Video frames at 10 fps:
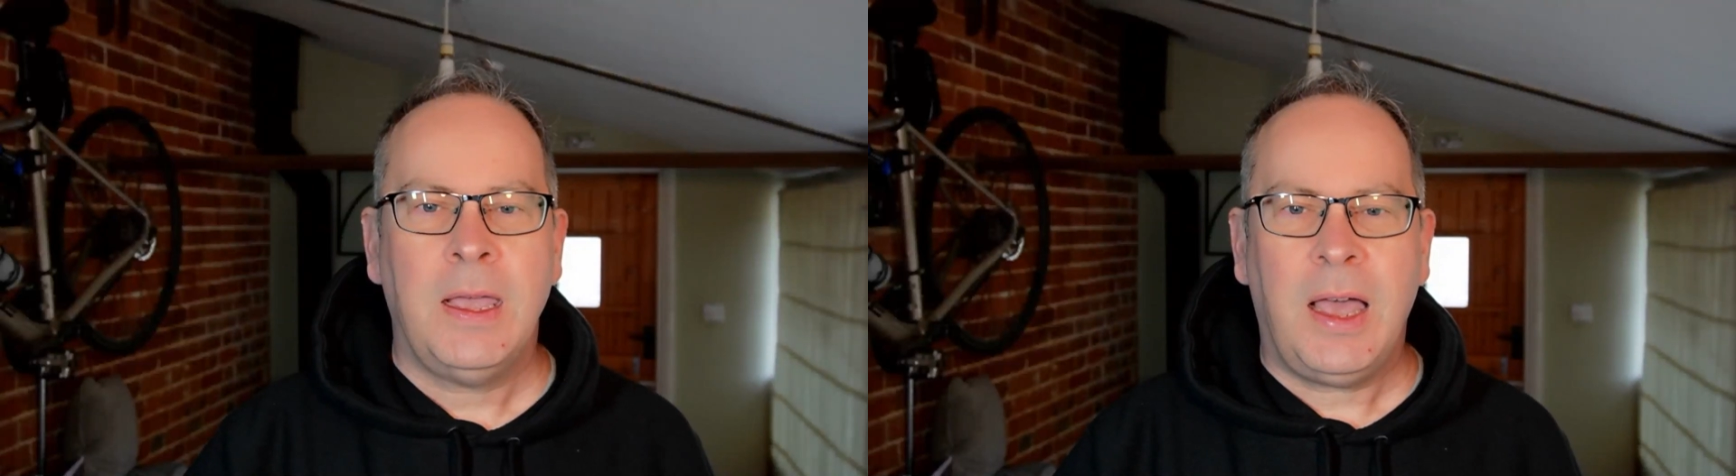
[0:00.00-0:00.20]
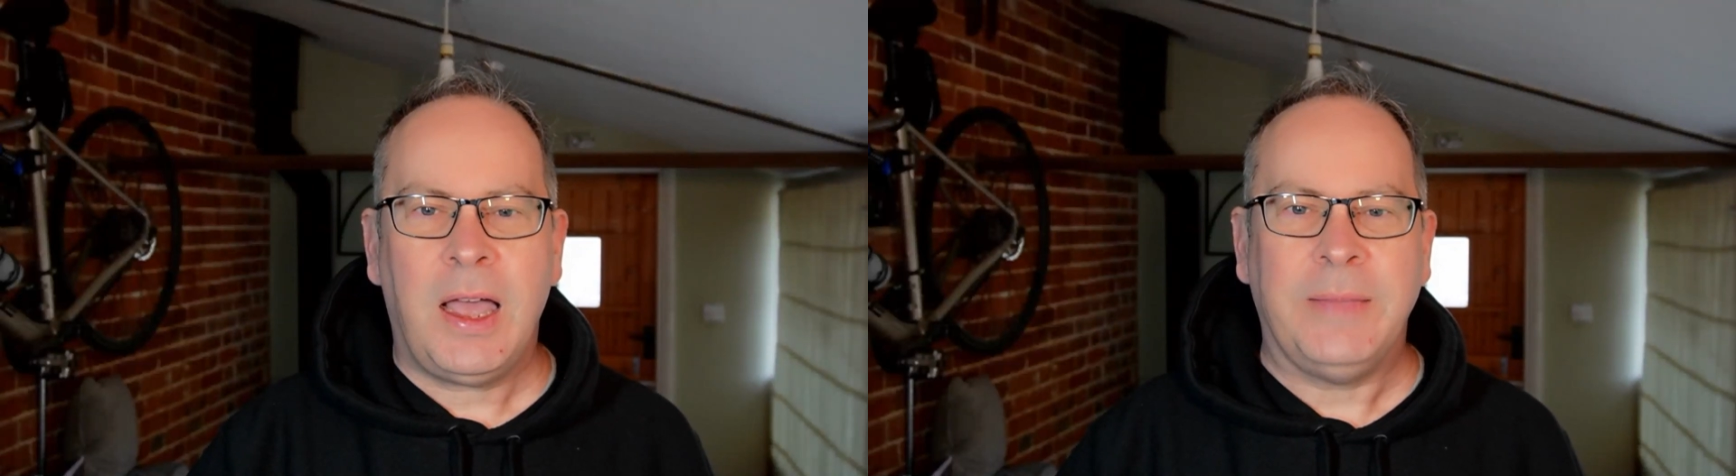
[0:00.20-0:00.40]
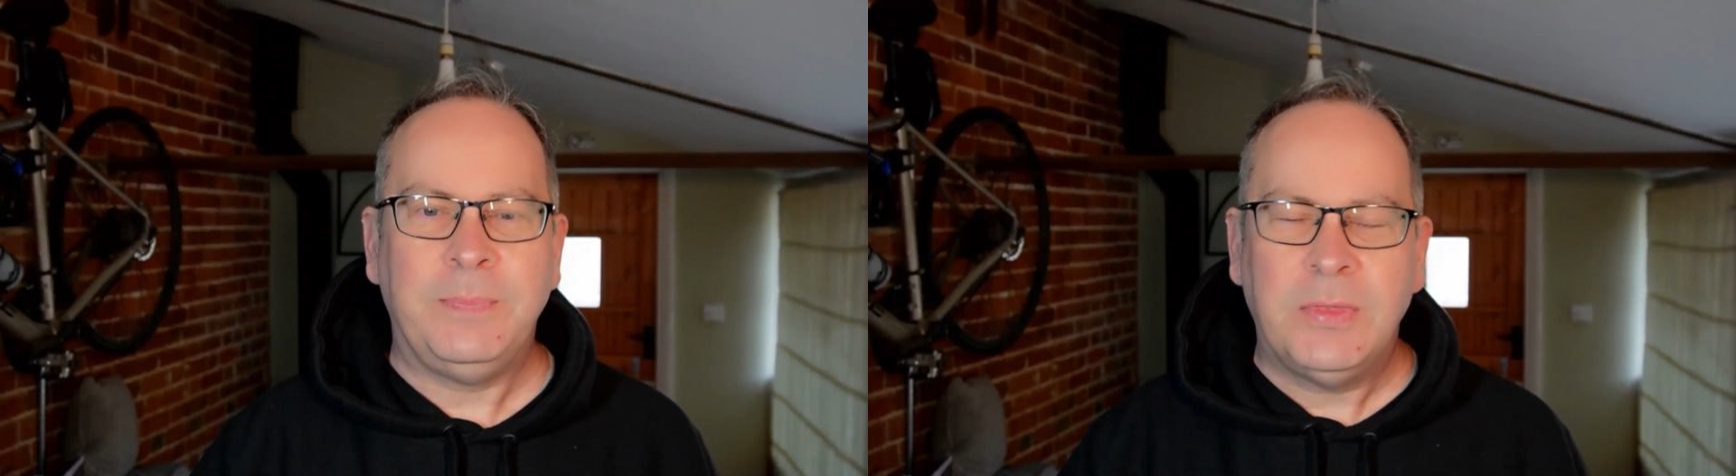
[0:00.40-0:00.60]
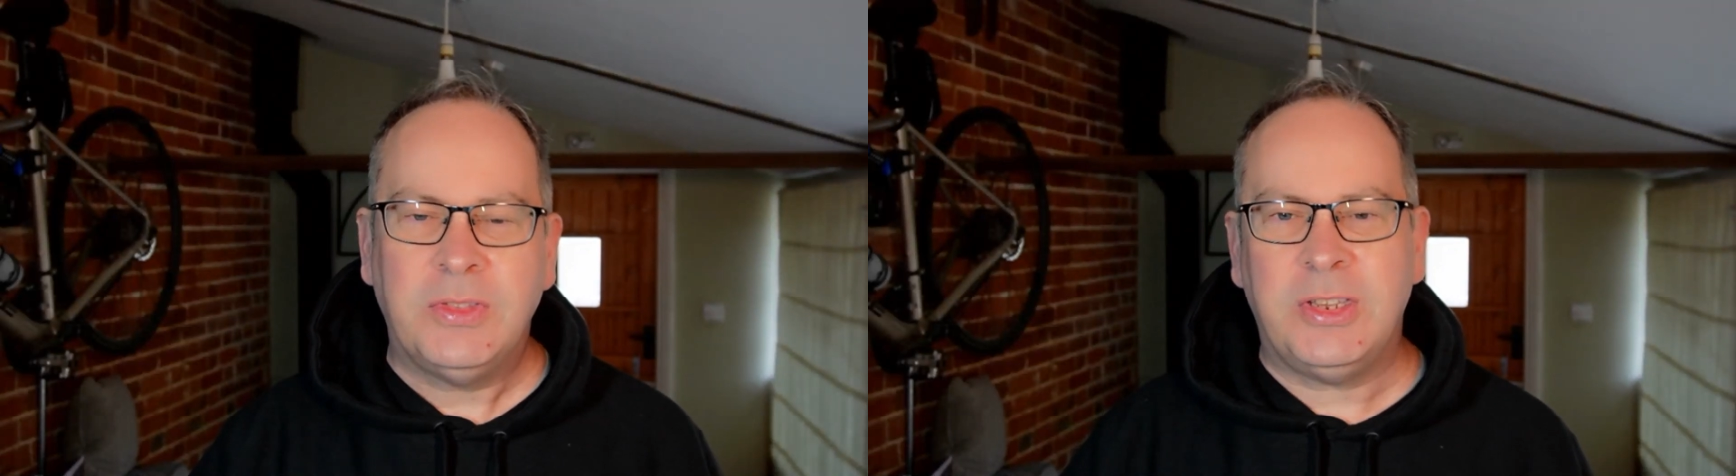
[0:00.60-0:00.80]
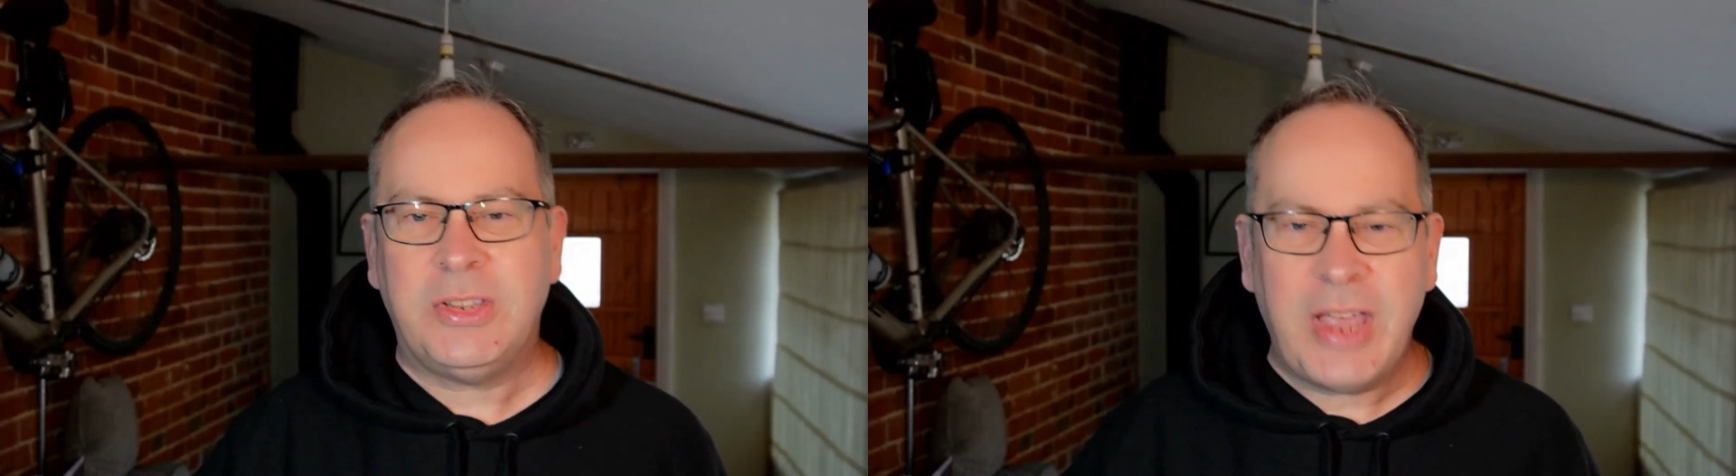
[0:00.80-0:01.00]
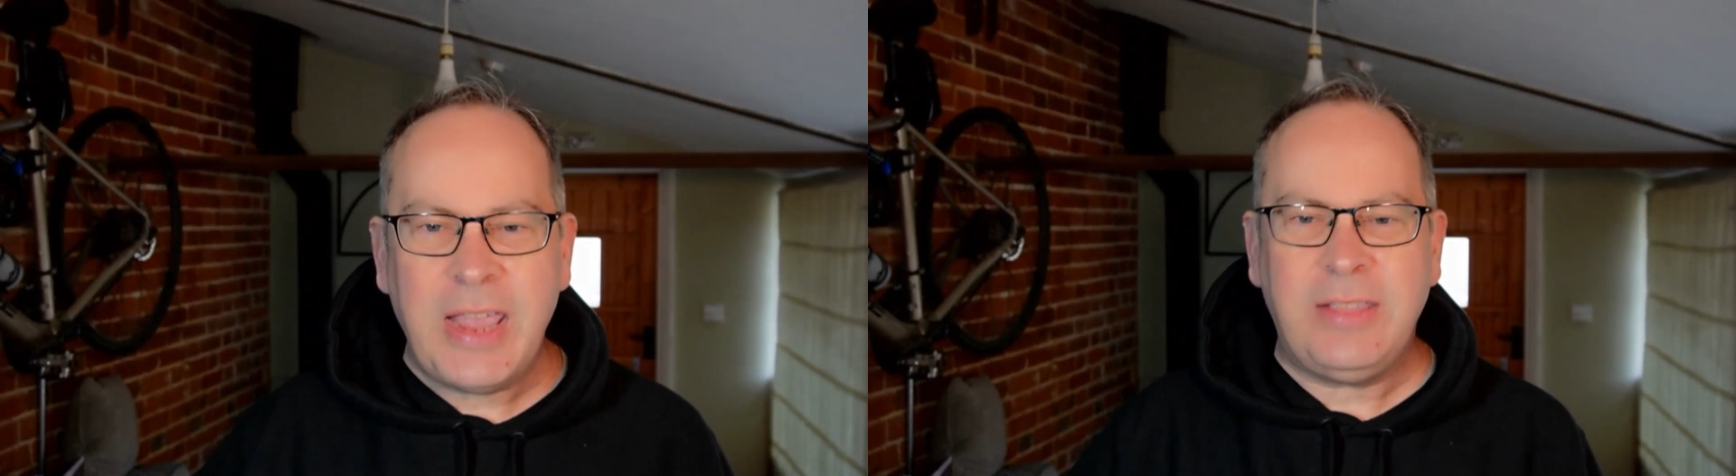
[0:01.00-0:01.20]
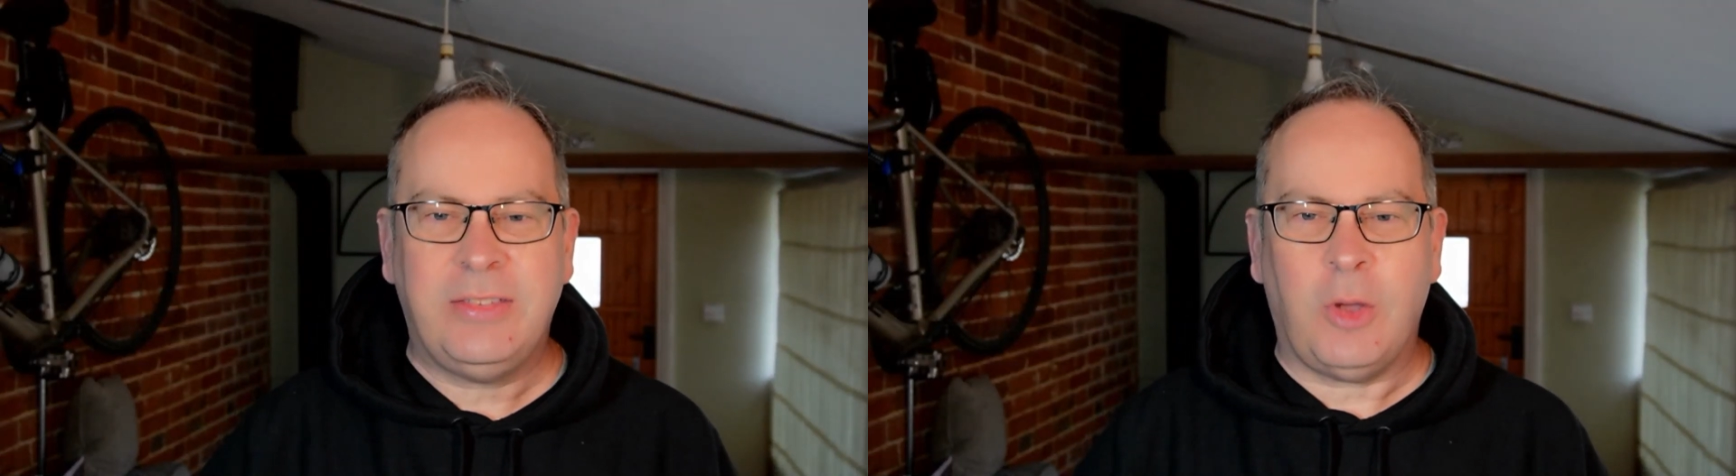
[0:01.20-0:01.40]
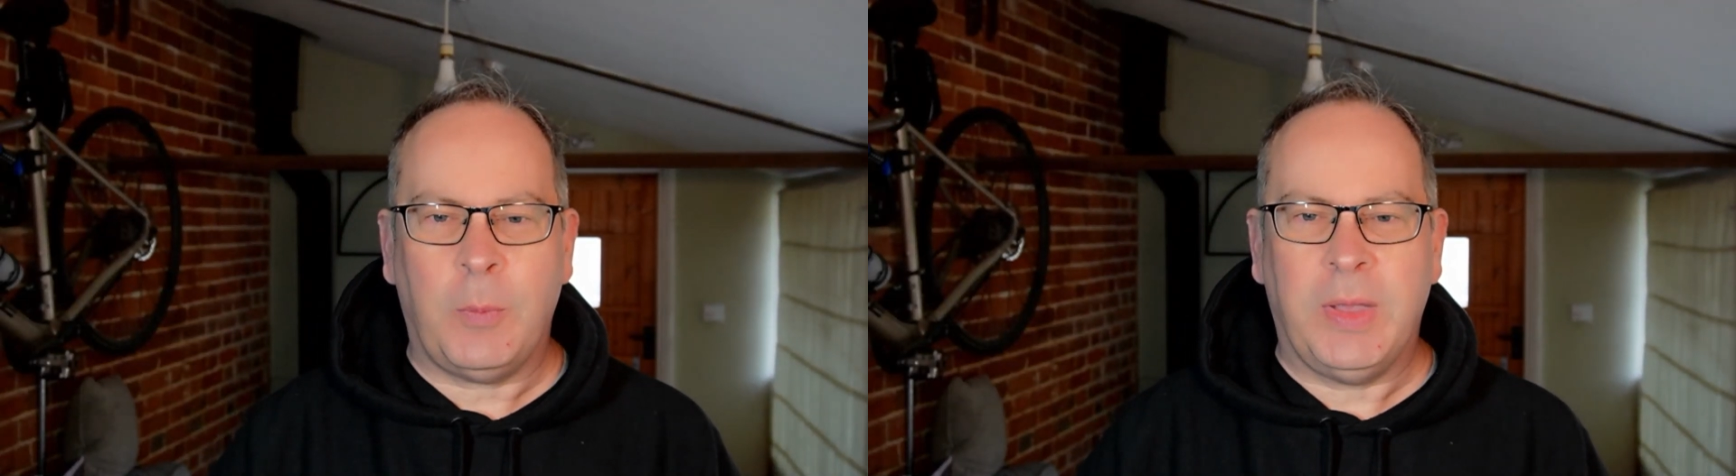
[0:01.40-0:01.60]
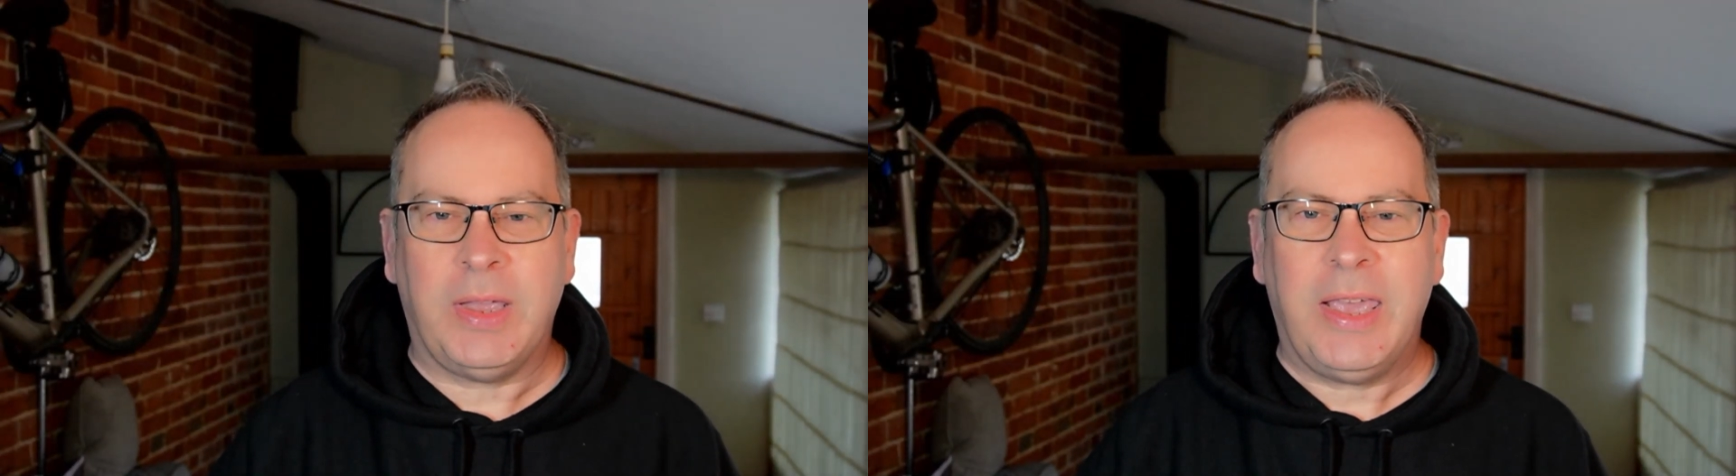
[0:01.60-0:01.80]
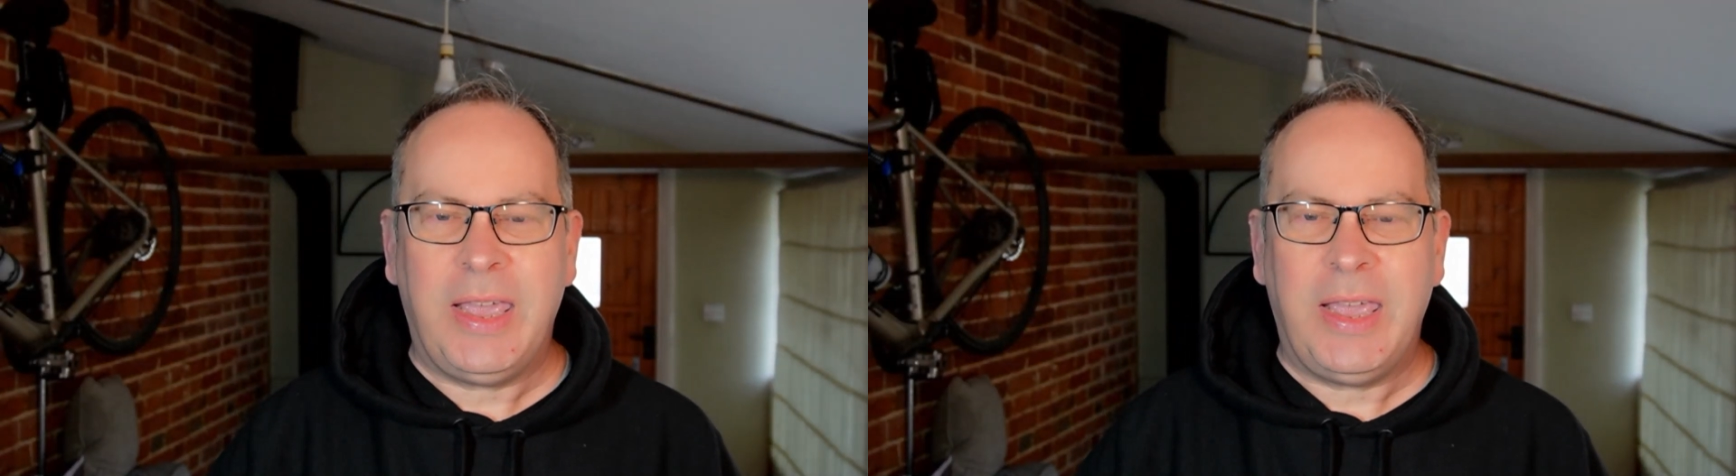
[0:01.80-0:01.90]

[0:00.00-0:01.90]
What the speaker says: Hi, today's topic